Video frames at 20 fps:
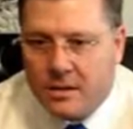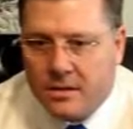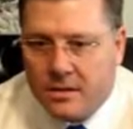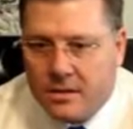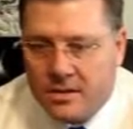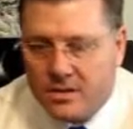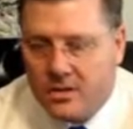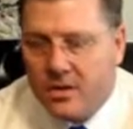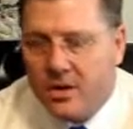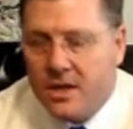
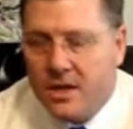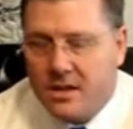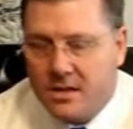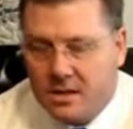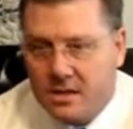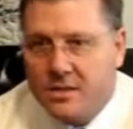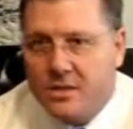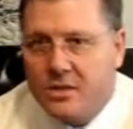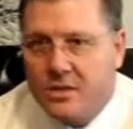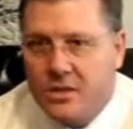
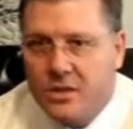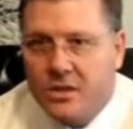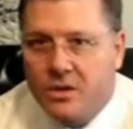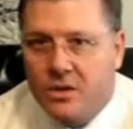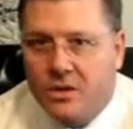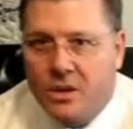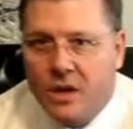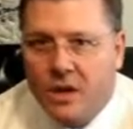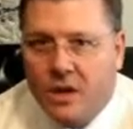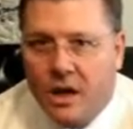distressed as the
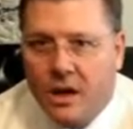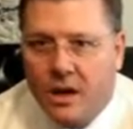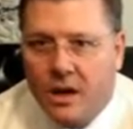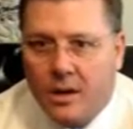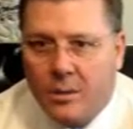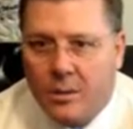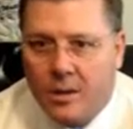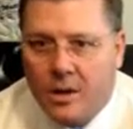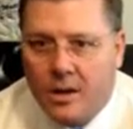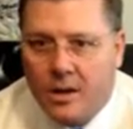general
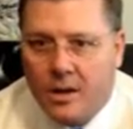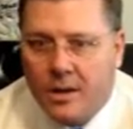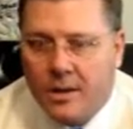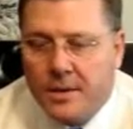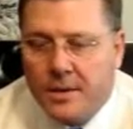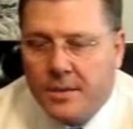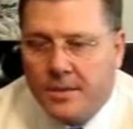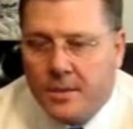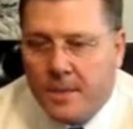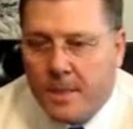economy,
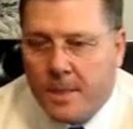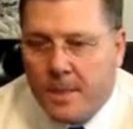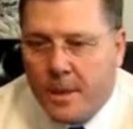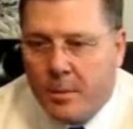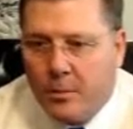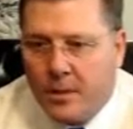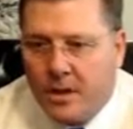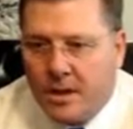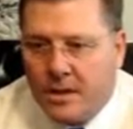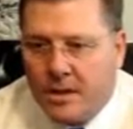
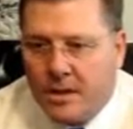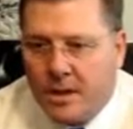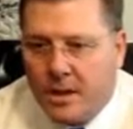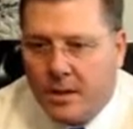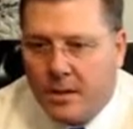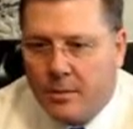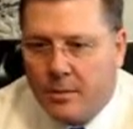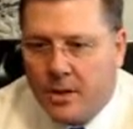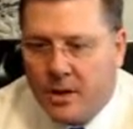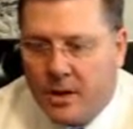but
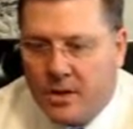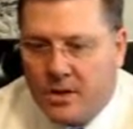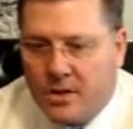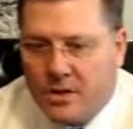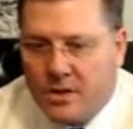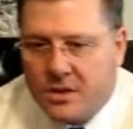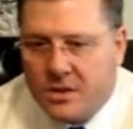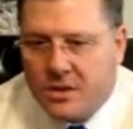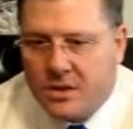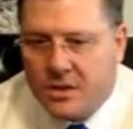it
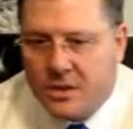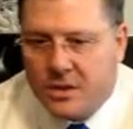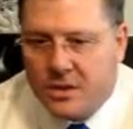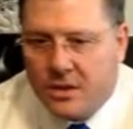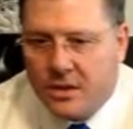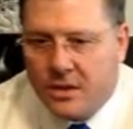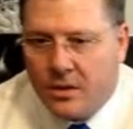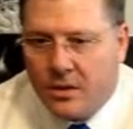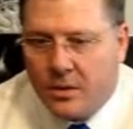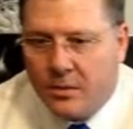just,
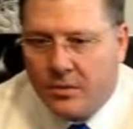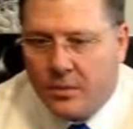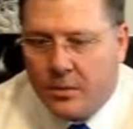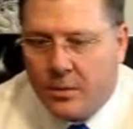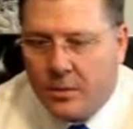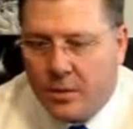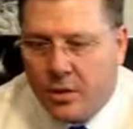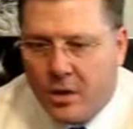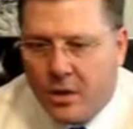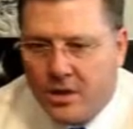from
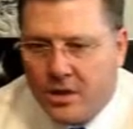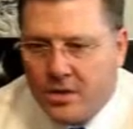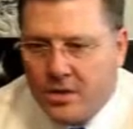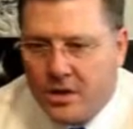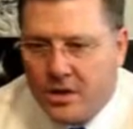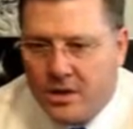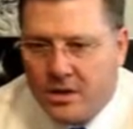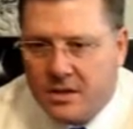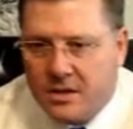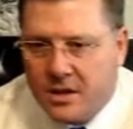a broader
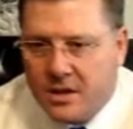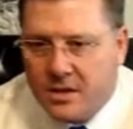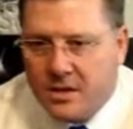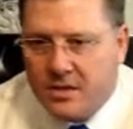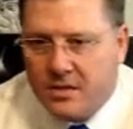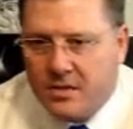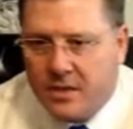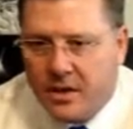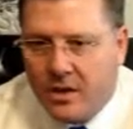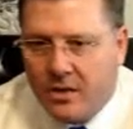sense, I
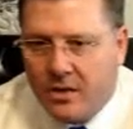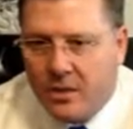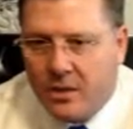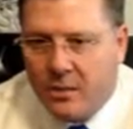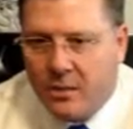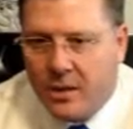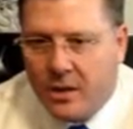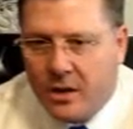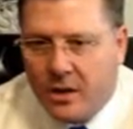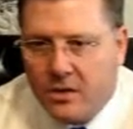just felt
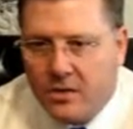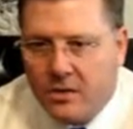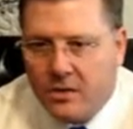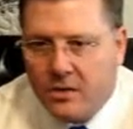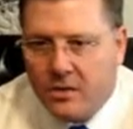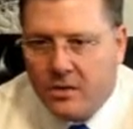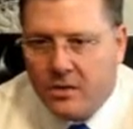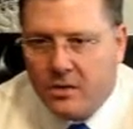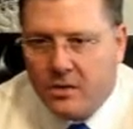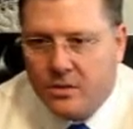compelled
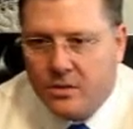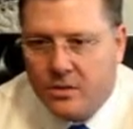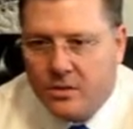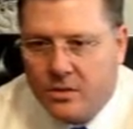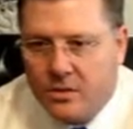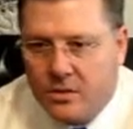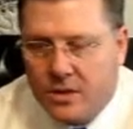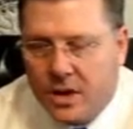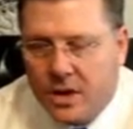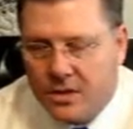to
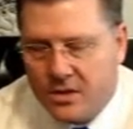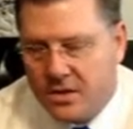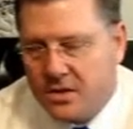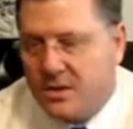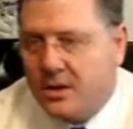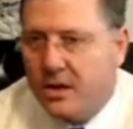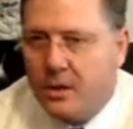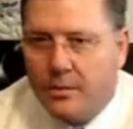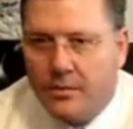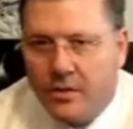not
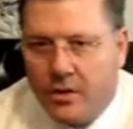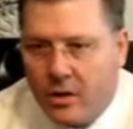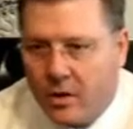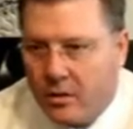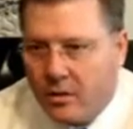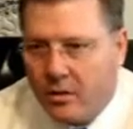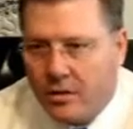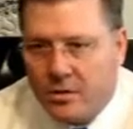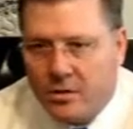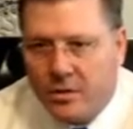just help
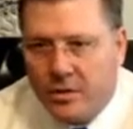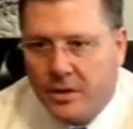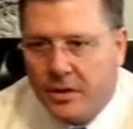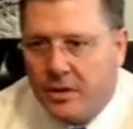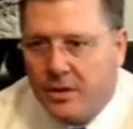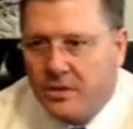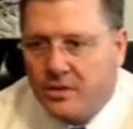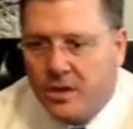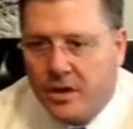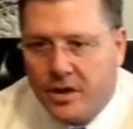farmers,
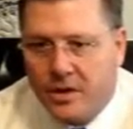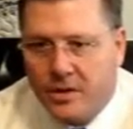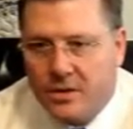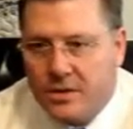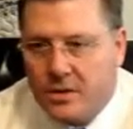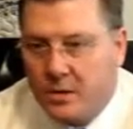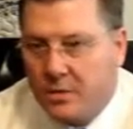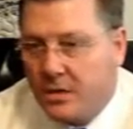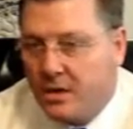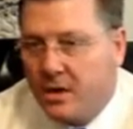but try to do
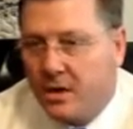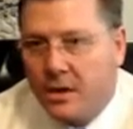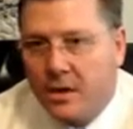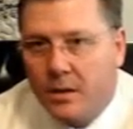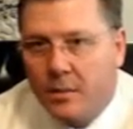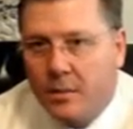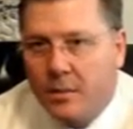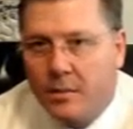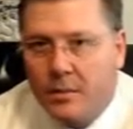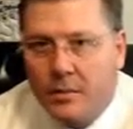something to
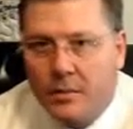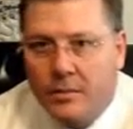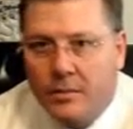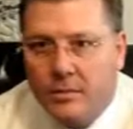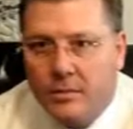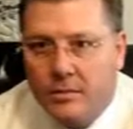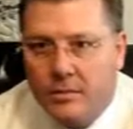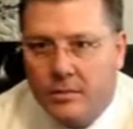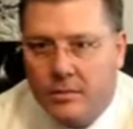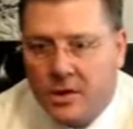help
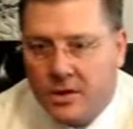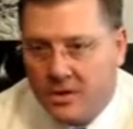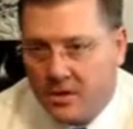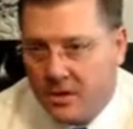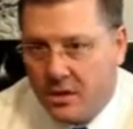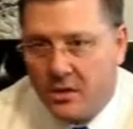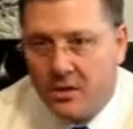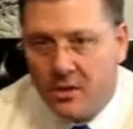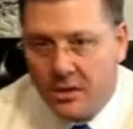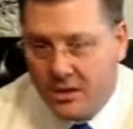not
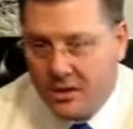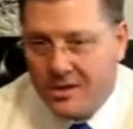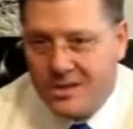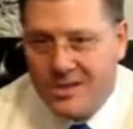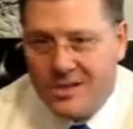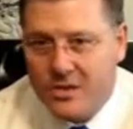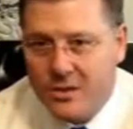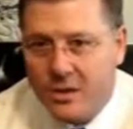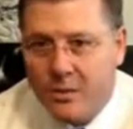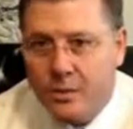only our
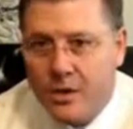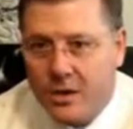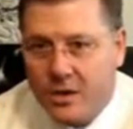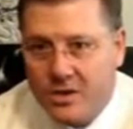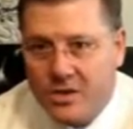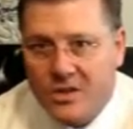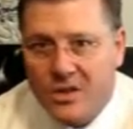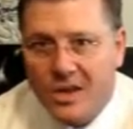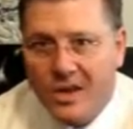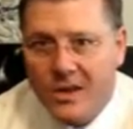district, but our
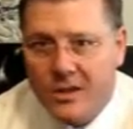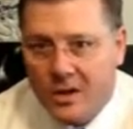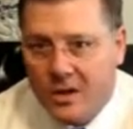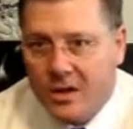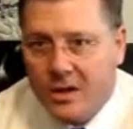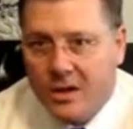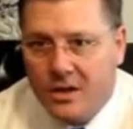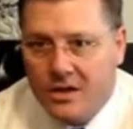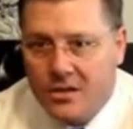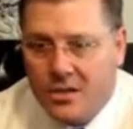state and our
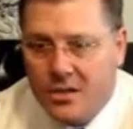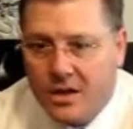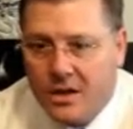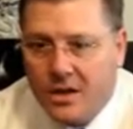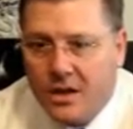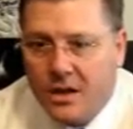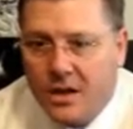country.